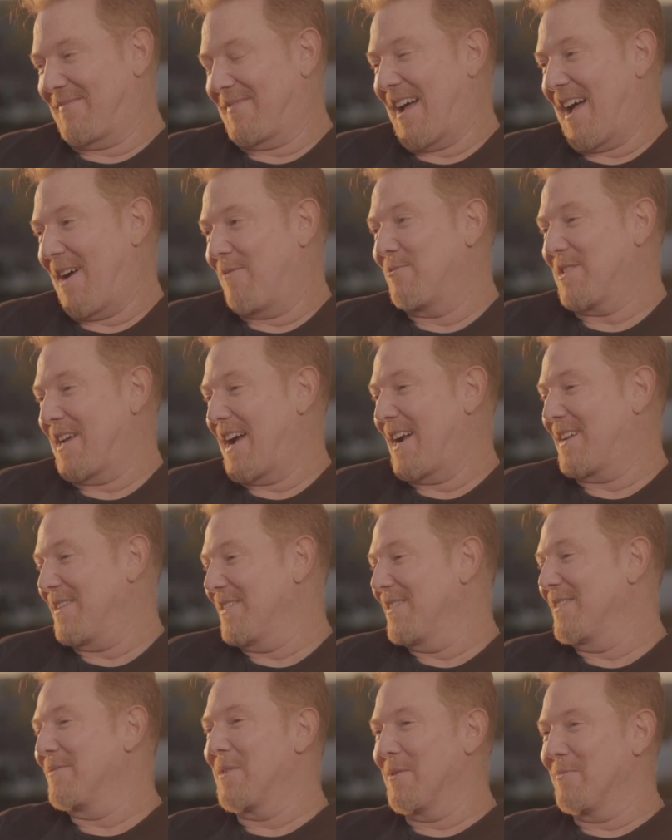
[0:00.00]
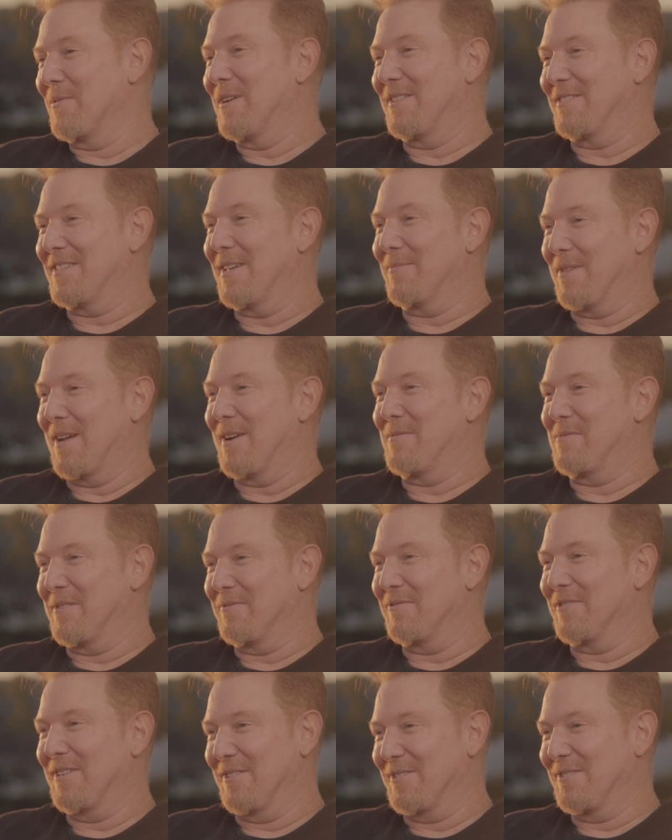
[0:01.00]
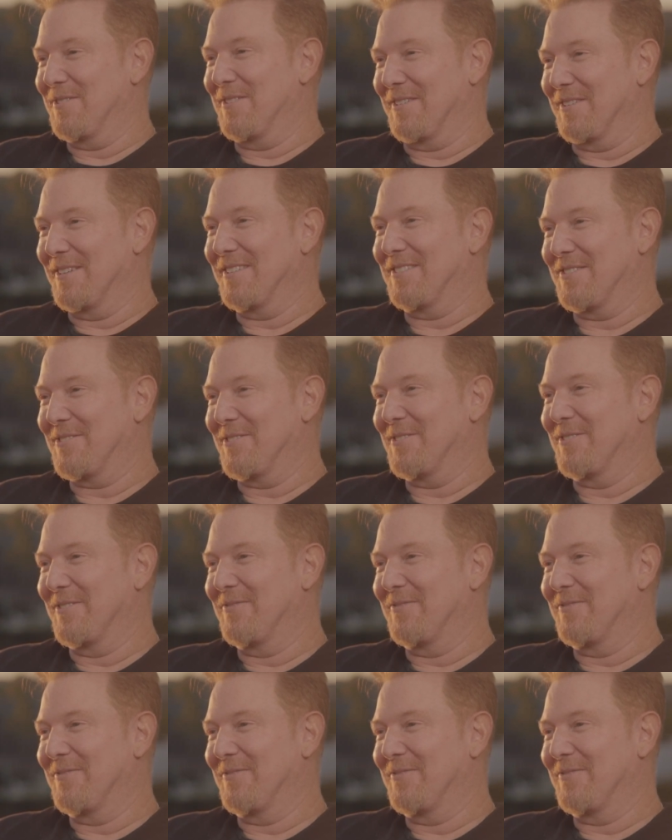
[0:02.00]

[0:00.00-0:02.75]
I was acting the moment I stepped out of my front door. It's true.